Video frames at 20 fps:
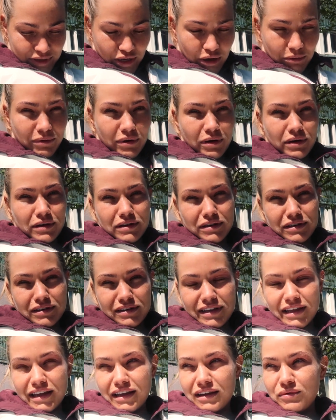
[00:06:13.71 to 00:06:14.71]
Now what?
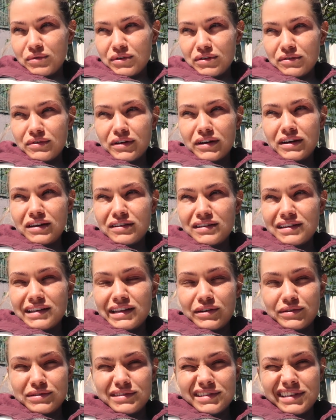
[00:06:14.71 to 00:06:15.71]
Like, we're running on
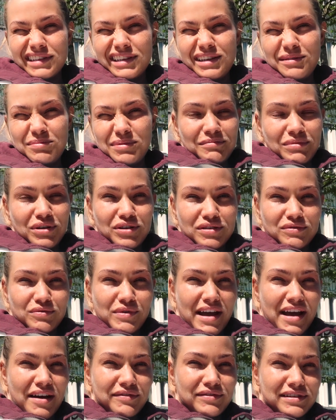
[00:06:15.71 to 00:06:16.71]
little sleep because
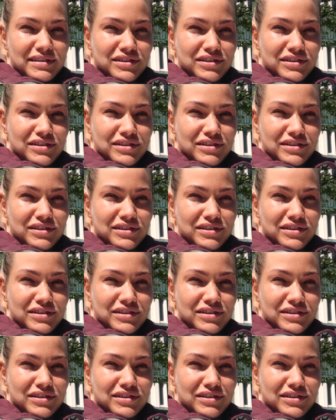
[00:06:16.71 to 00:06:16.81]
we have